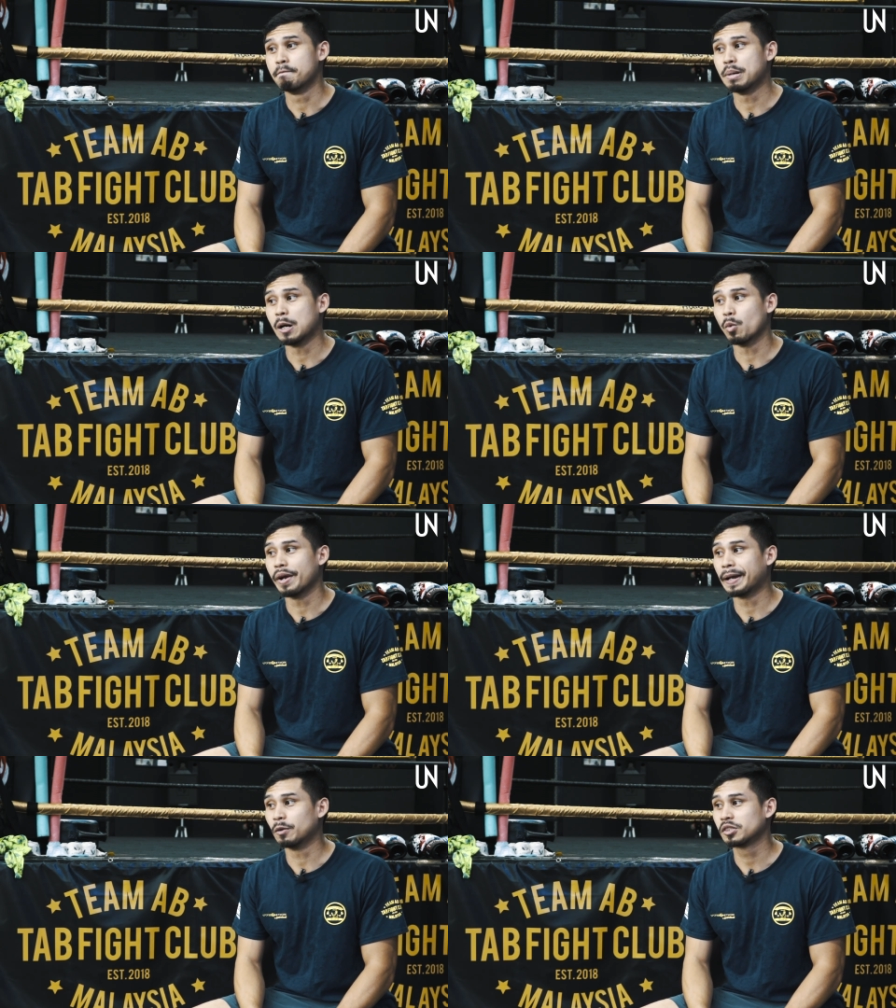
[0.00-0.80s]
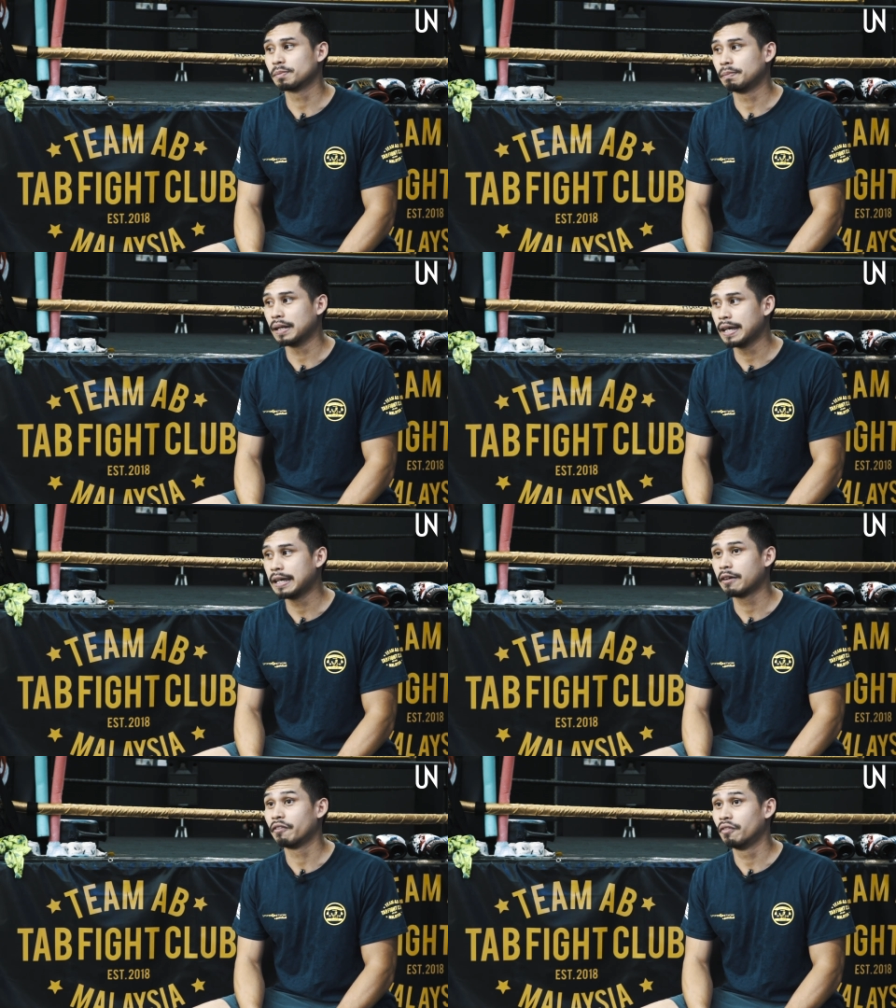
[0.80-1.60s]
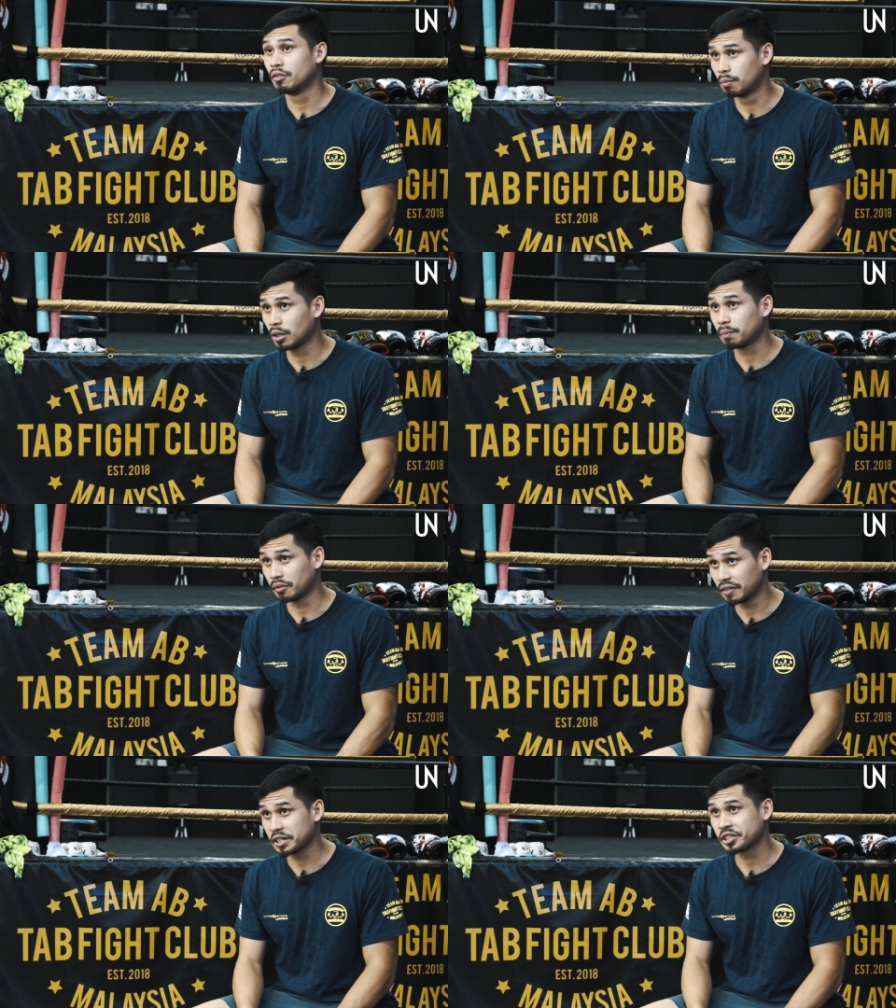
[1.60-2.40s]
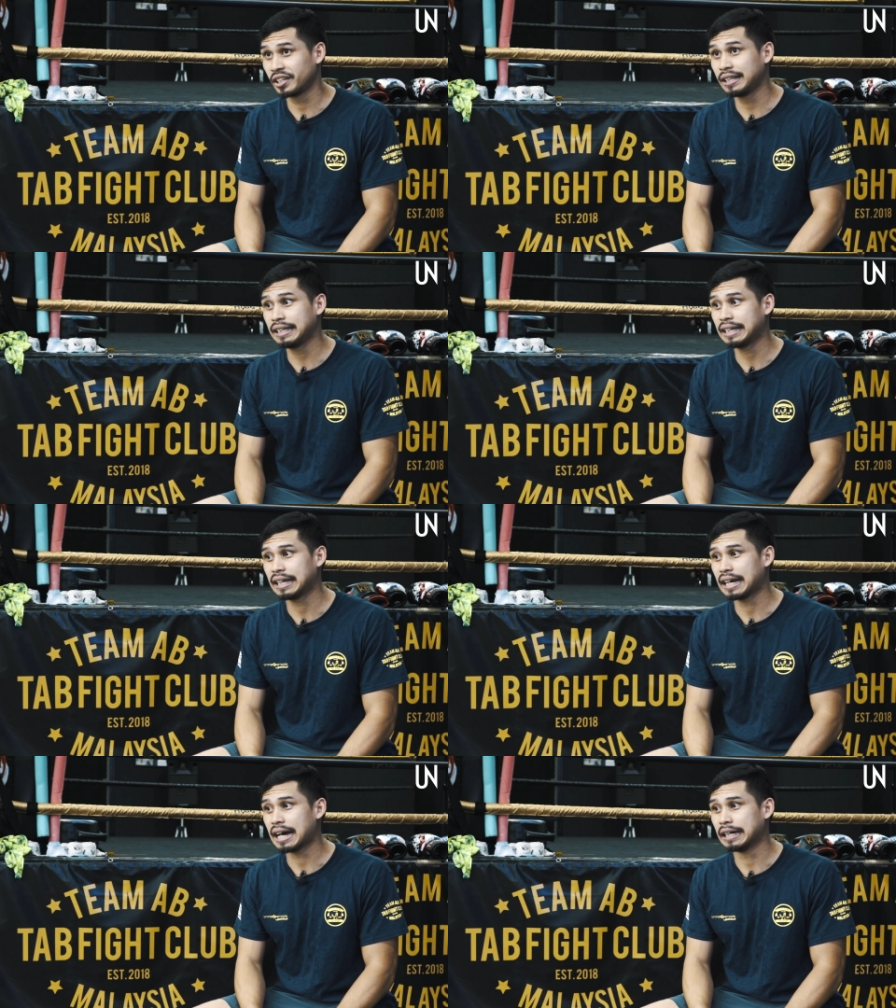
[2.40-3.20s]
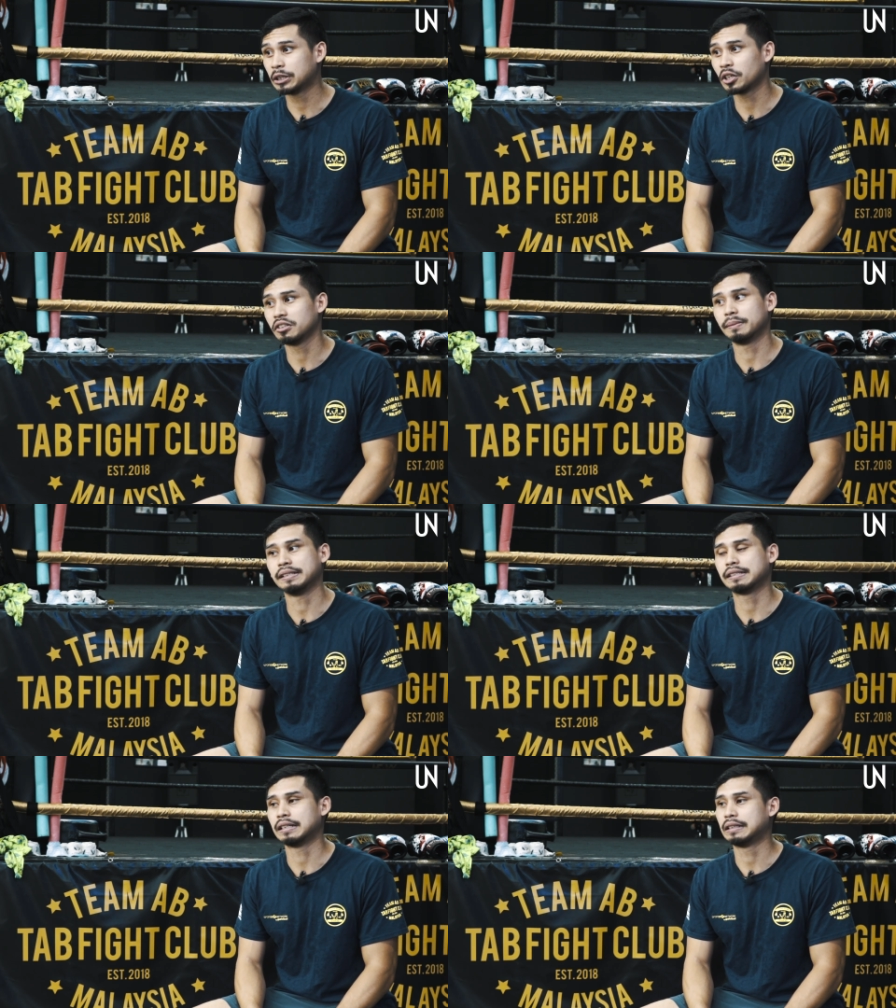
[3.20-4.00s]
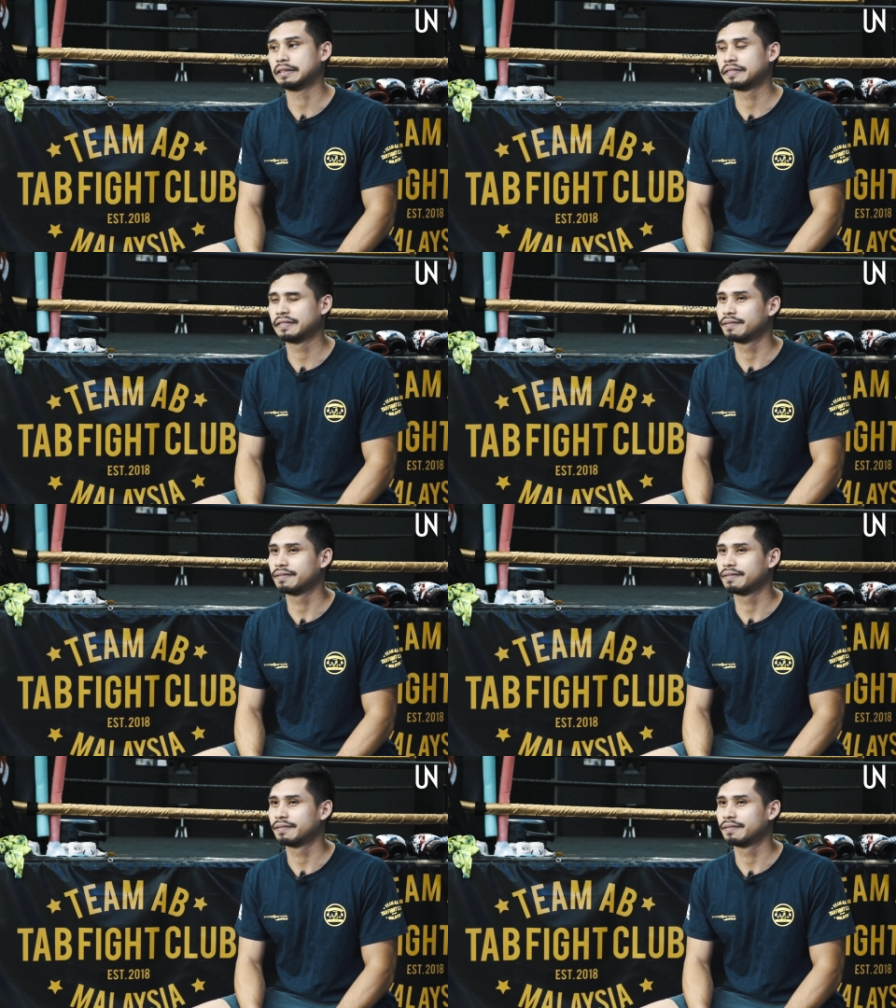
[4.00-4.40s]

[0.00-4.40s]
But when I was playing football professionally, I thought to myself,